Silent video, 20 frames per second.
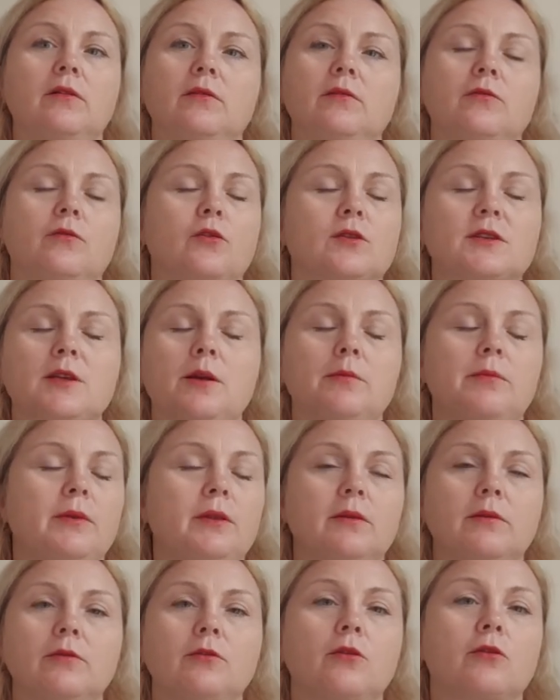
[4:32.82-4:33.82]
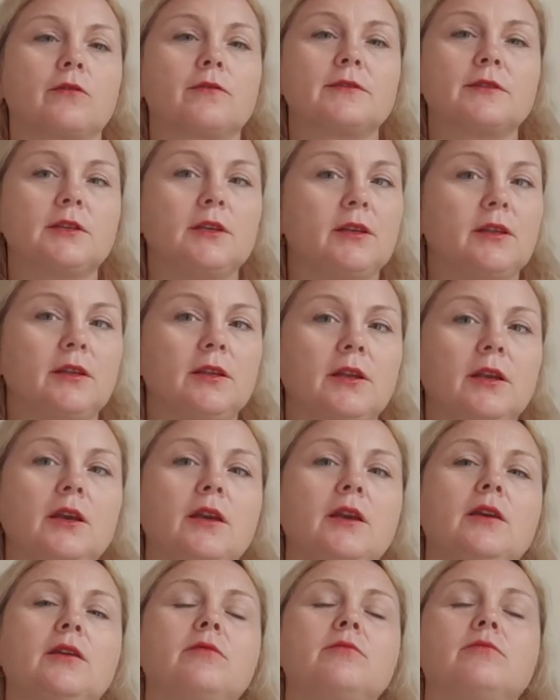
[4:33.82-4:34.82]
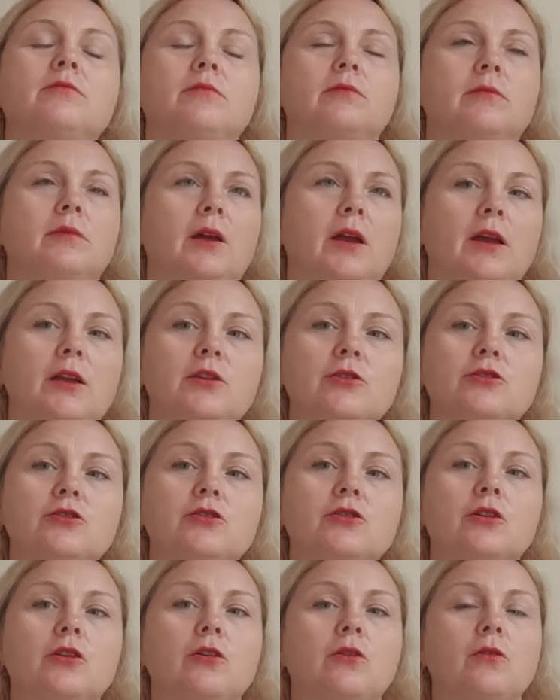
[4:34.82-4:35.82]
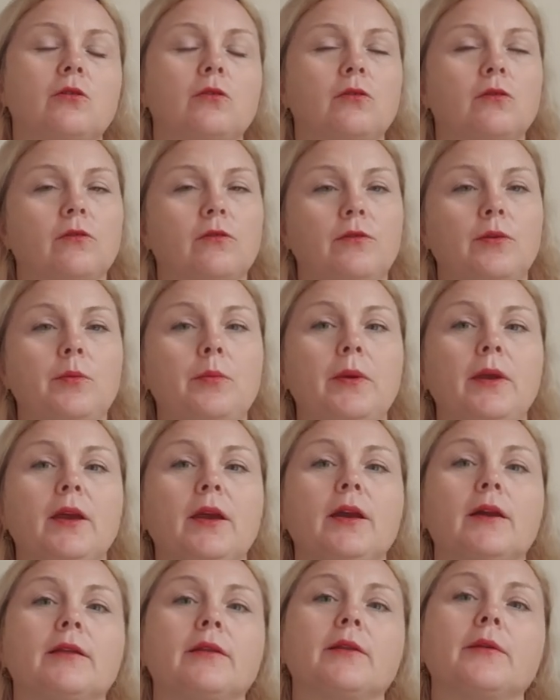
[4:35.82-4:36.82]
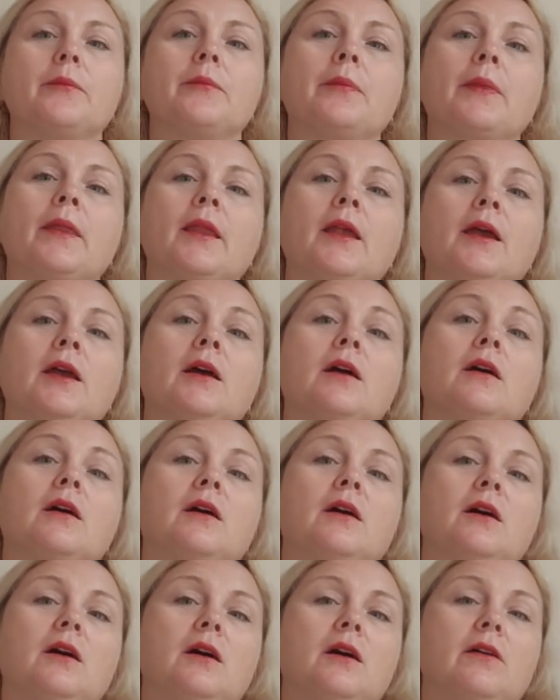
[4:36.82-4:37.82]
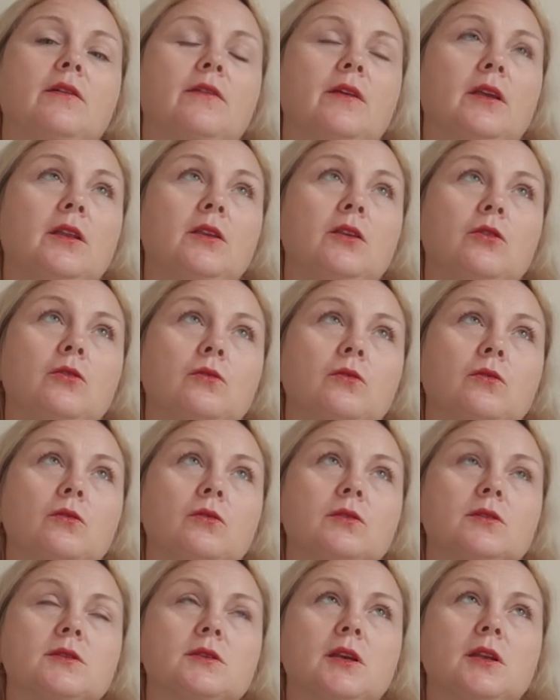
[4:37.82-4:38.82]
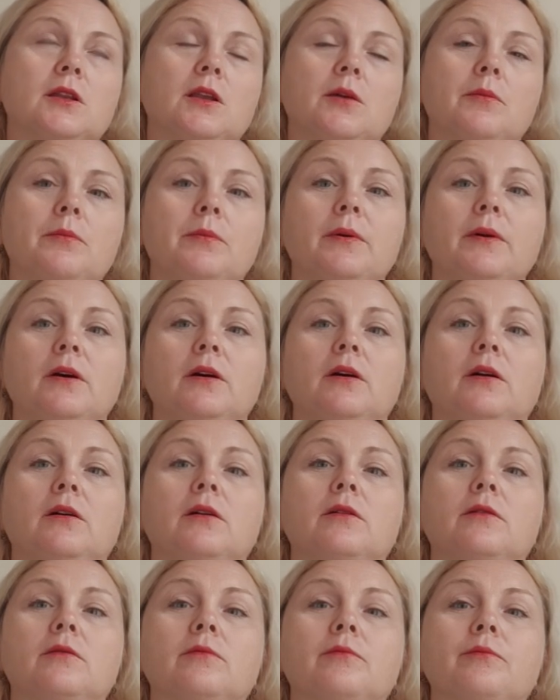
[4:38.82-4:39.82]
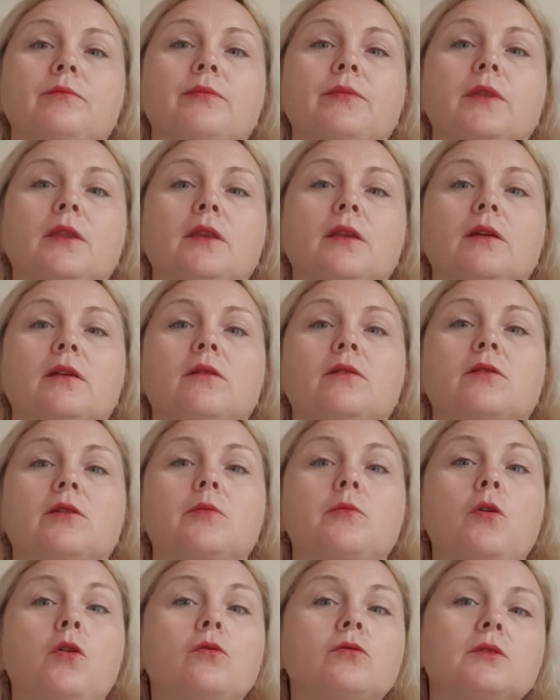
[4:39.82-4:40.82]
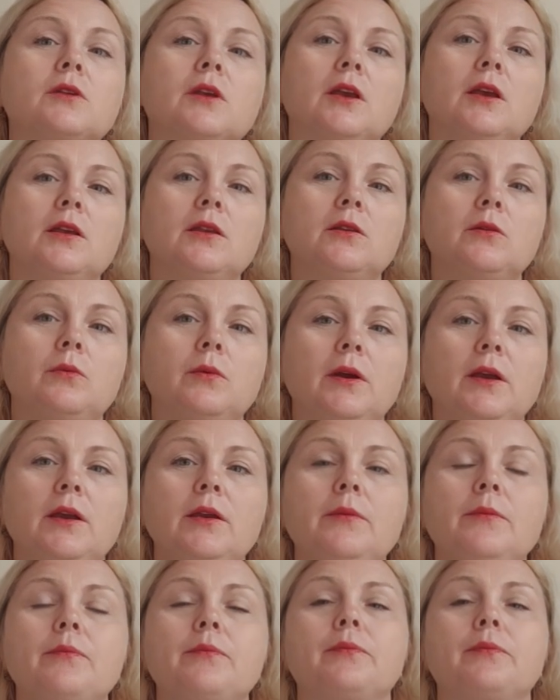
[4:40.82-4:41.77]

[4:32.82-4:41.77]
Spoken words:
for example, North Sydney HQ VPN. Then you set up remote gateway,